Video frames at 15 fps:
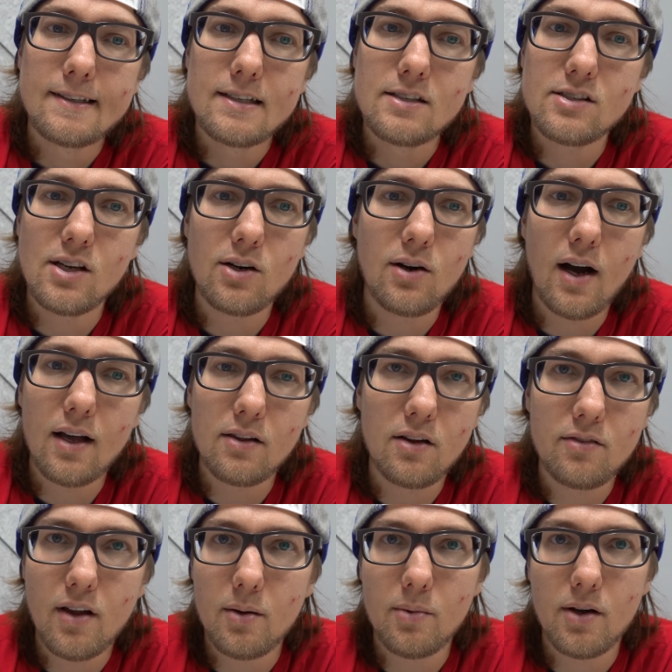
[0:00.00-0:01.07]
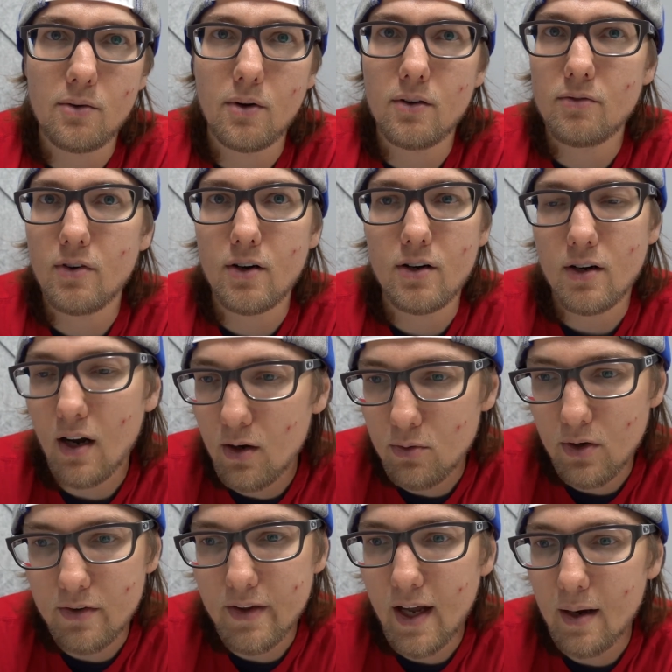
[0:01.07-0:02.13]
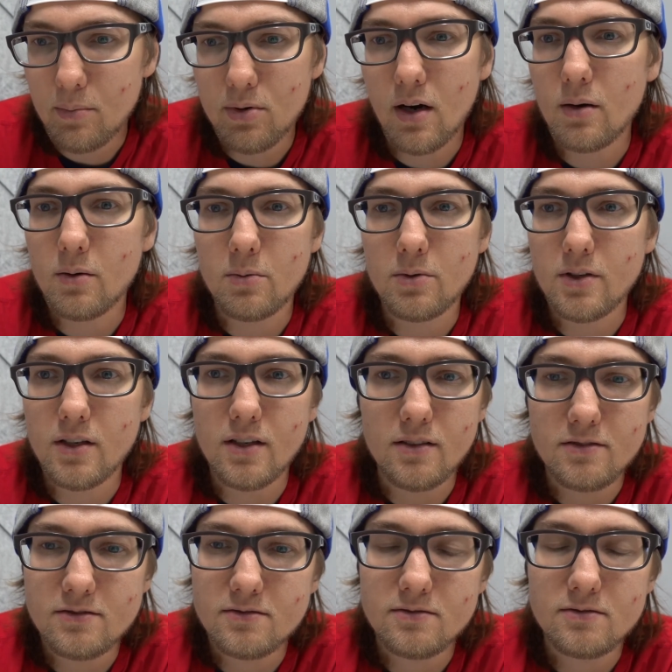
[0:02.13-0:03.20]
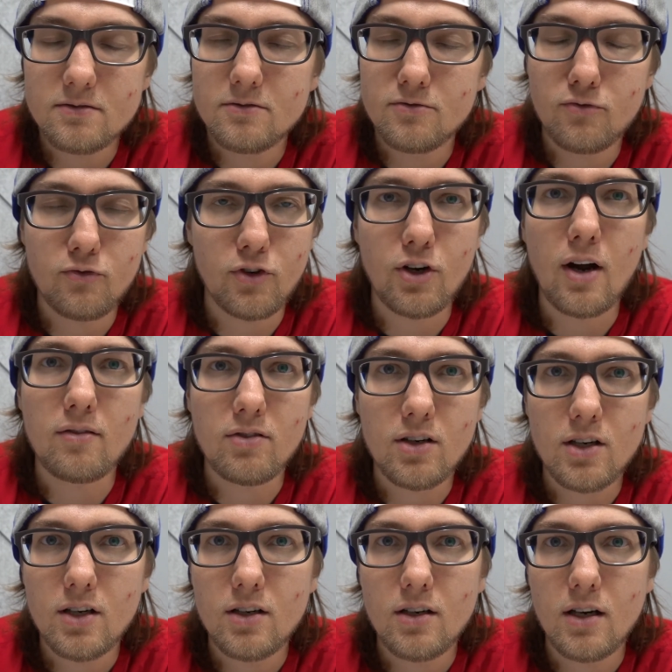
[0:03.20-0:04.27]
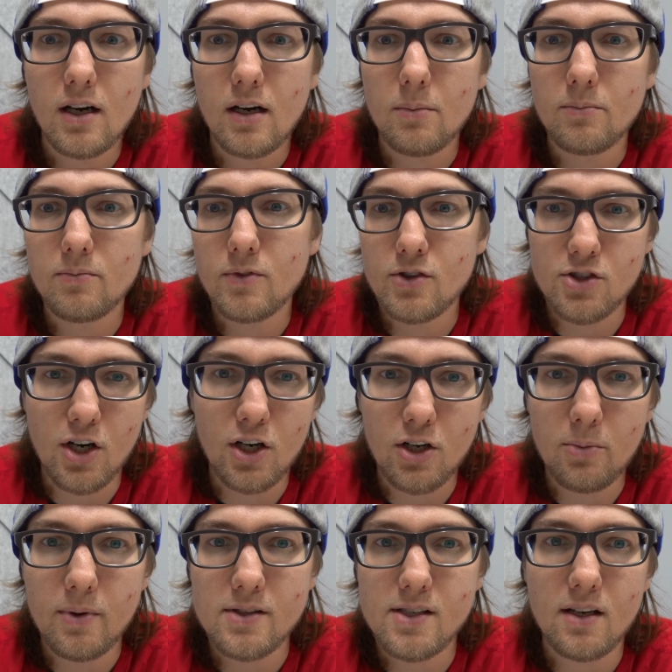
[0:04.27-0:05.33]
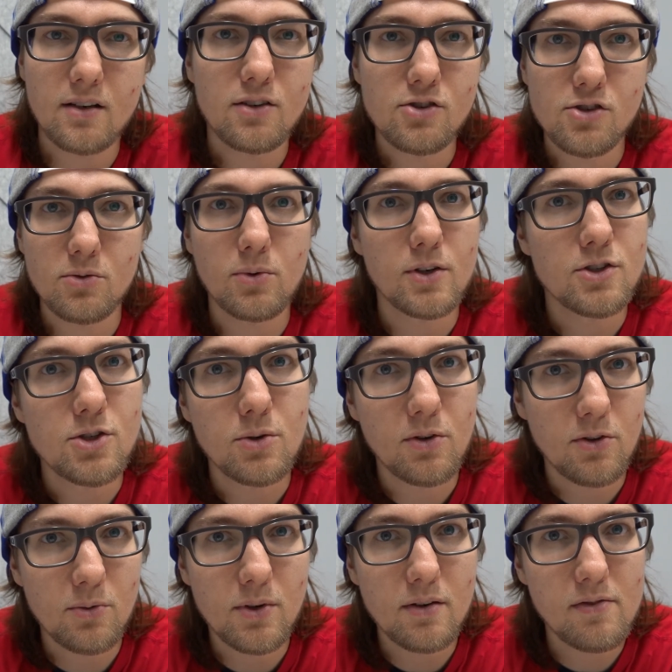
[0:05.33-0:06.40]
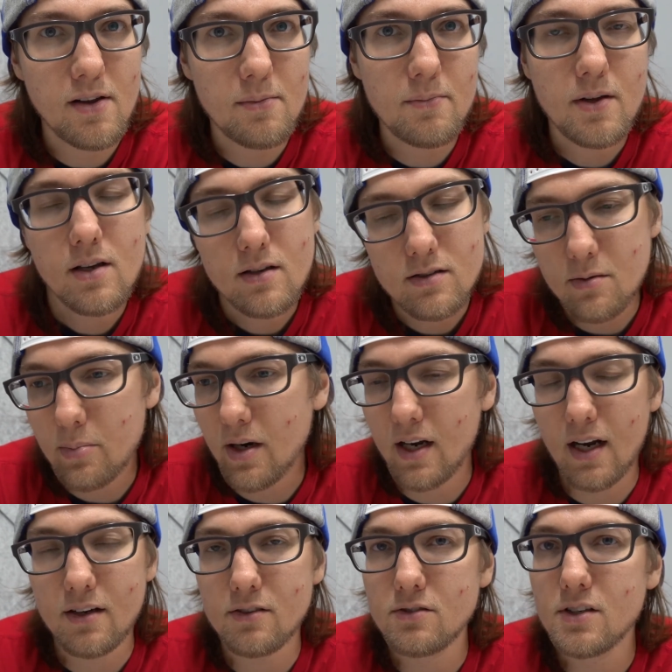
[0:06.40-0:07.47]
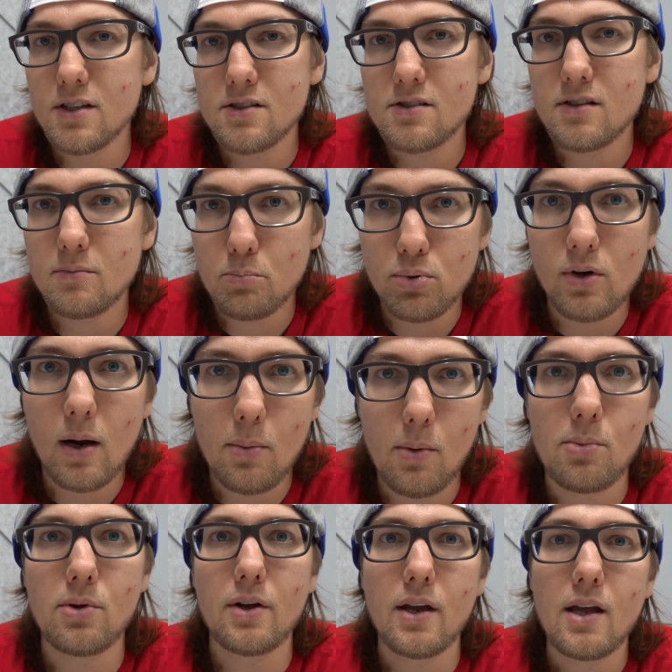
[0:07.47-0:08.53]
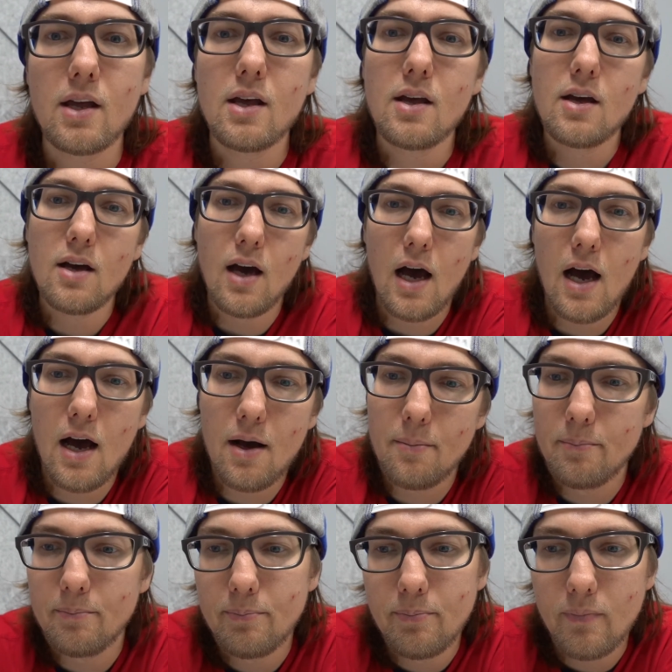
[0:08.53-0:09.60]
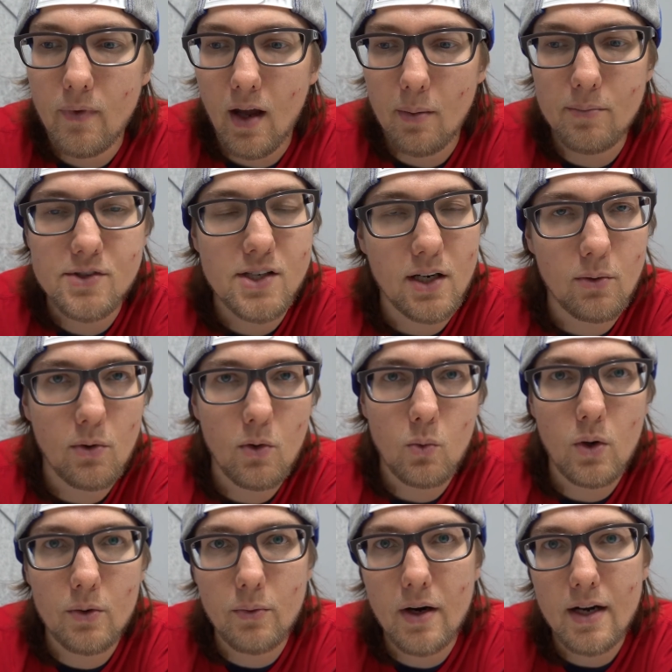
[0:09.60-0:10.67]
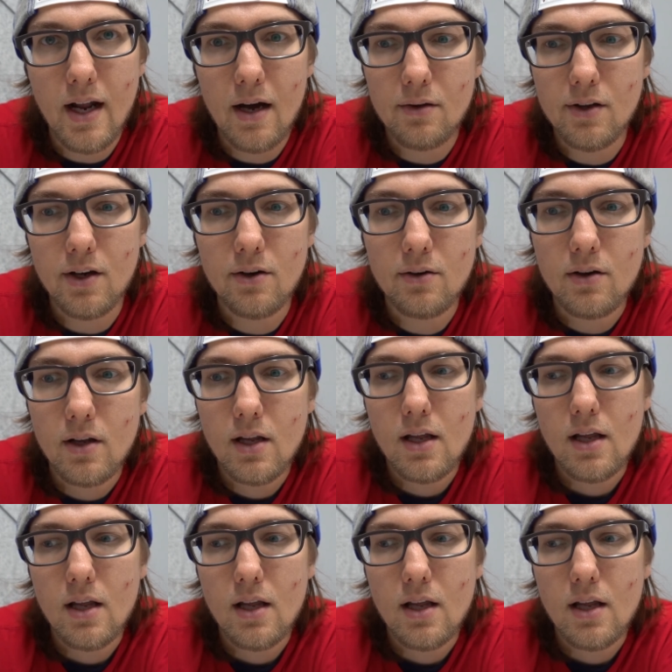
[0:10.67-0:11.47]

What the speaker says: So I love the Hemlock Wraithfighter. I'll run that probably forever. There's arguments on you should run 2 or 3 of them, depending on your list, probably. I'm sticking with 1 right now, though.